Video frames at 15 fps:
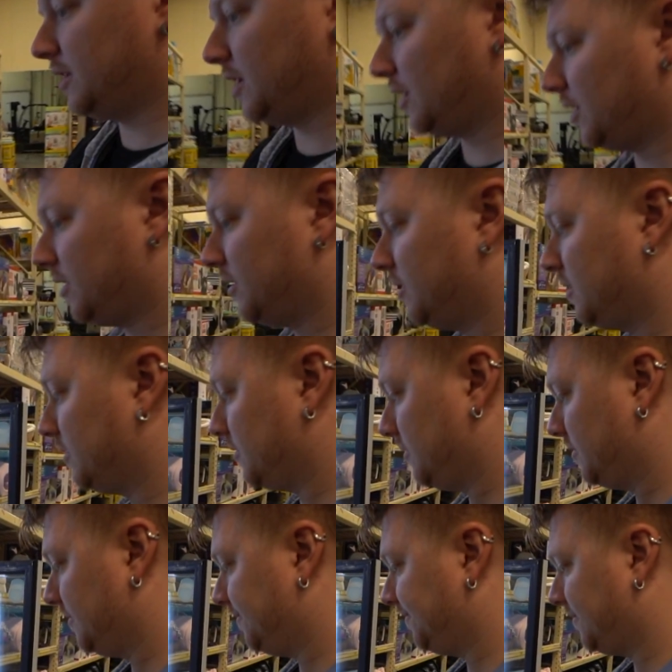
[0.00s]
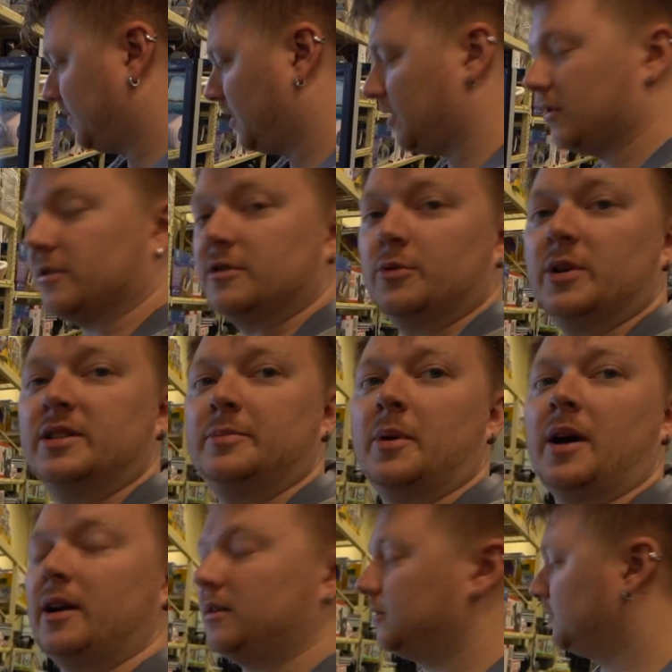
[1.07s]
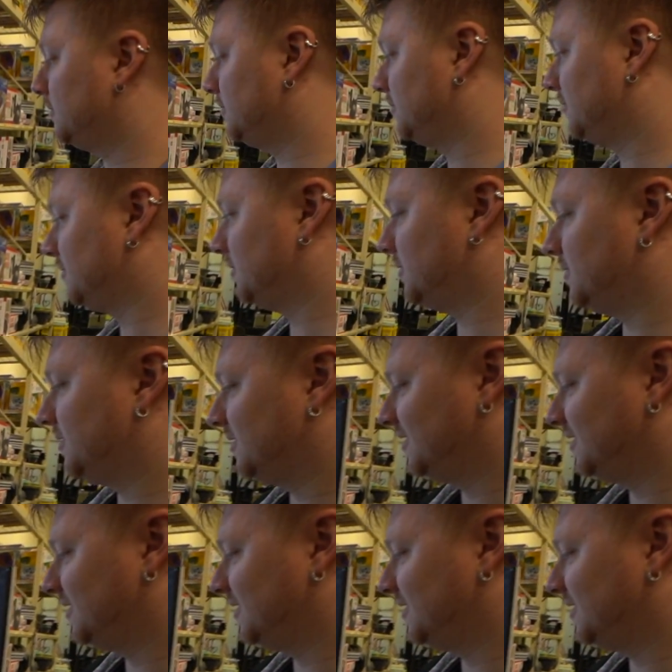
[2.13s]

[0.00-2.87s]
the sweet spot. Oh.